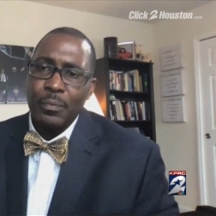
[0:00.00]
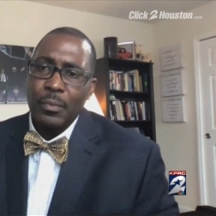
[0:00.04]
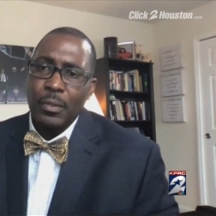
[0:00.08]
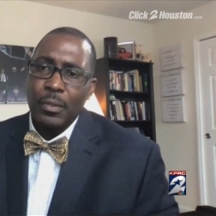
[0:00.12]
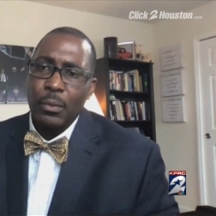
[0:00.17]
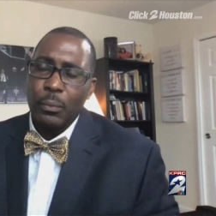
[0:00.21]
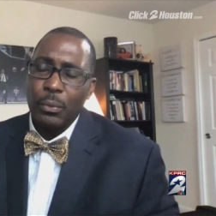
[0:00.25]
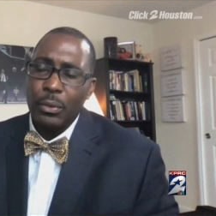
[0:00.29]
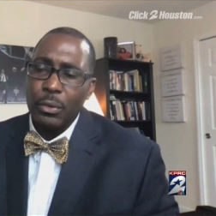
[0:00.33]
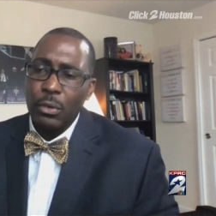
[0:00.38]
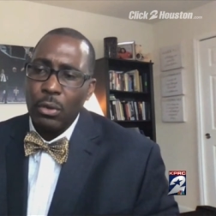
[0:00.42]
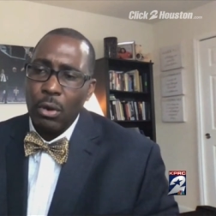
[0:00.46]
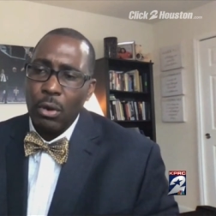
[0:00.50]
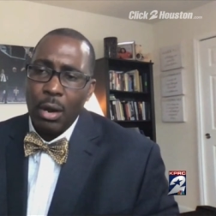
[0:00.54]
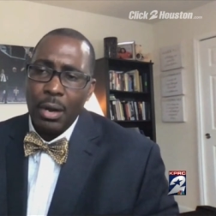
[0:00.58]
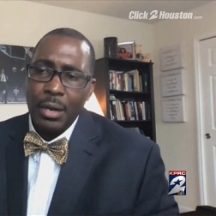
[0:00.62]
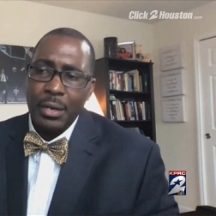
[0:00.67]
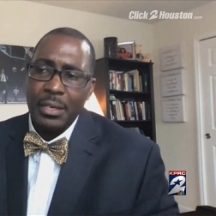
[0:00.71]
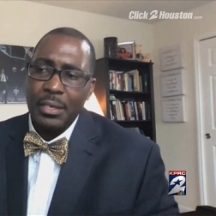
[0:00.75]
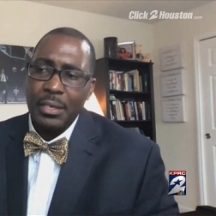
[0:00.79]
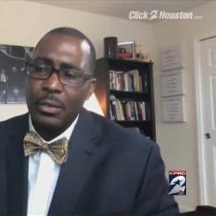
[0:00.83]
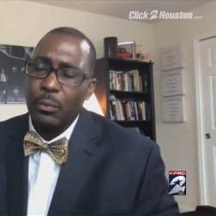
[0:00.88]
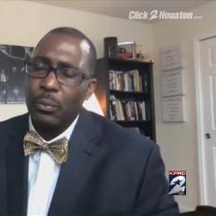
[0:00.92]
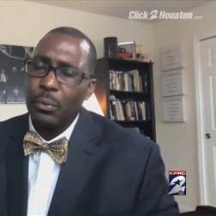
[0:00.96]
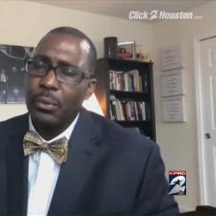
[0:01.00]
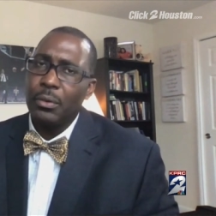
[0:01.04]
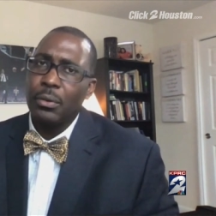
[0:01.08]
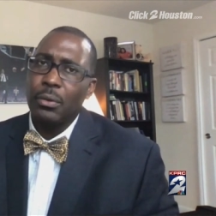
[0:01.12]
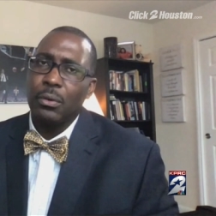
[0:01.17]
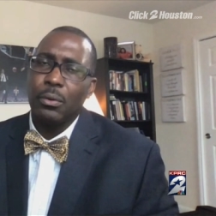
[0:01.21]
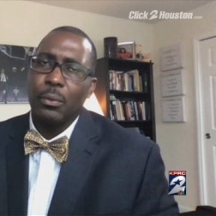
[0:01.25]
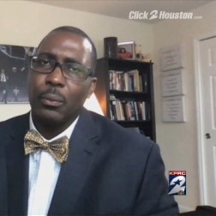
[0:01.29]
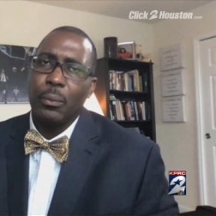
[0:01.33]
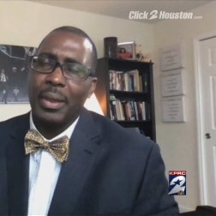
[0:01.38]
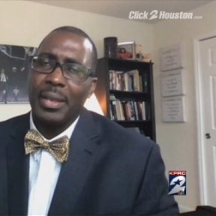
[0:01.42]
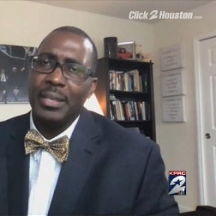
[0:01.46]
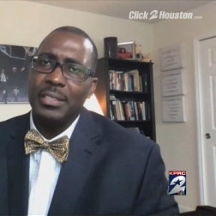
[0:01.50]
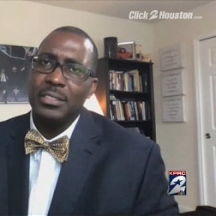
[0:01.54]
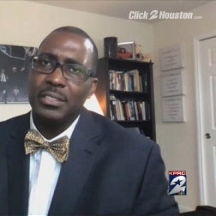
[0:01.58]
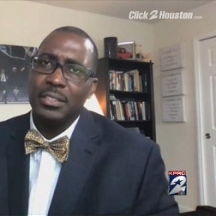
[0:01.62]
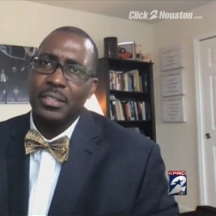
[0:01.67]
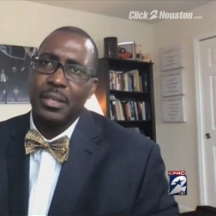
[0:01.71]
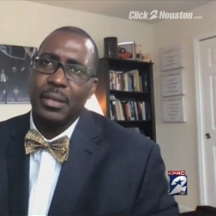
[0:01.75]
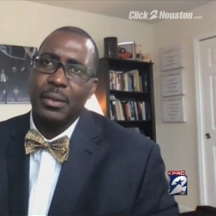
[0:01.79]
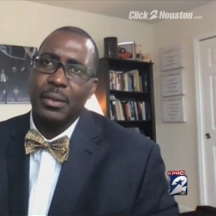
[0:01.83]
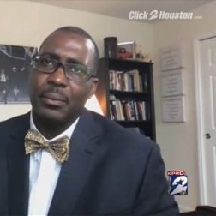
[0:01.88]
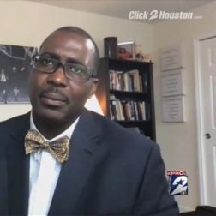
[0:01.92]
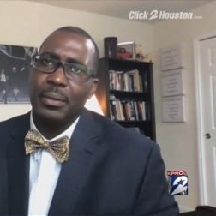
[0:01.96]
regarding critical race
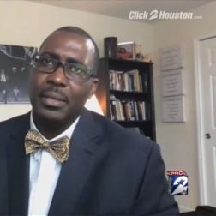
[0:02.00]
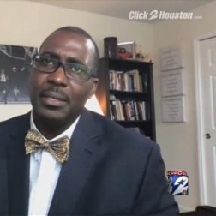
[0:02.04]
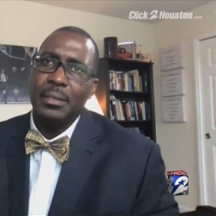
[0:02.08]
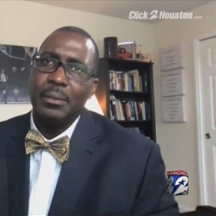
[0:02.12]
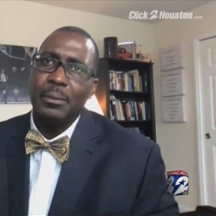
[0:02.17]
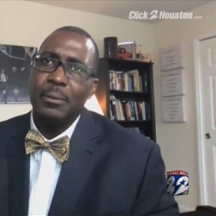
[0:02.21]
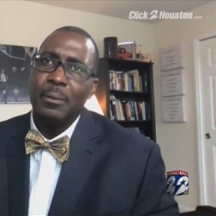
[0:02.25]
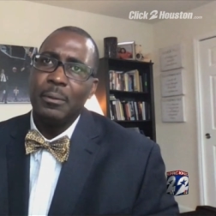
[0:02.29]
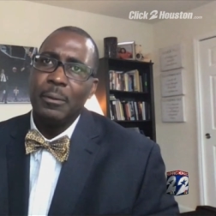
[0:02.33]
theory